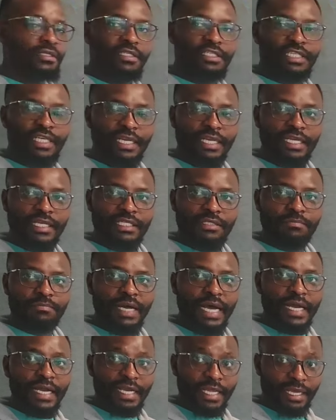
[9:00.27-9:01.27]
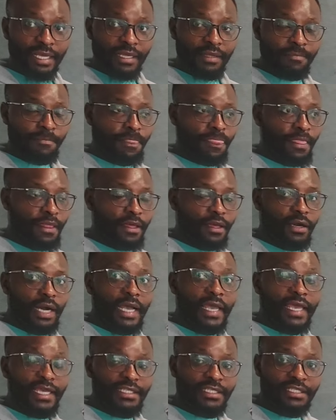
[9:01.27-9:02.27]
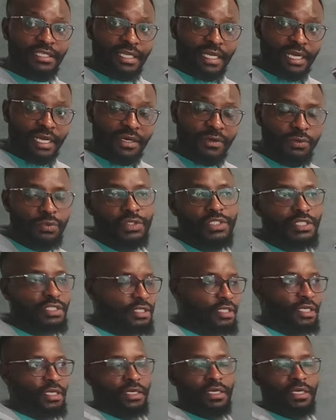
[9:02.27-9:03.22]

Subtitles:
shillings per day extra, which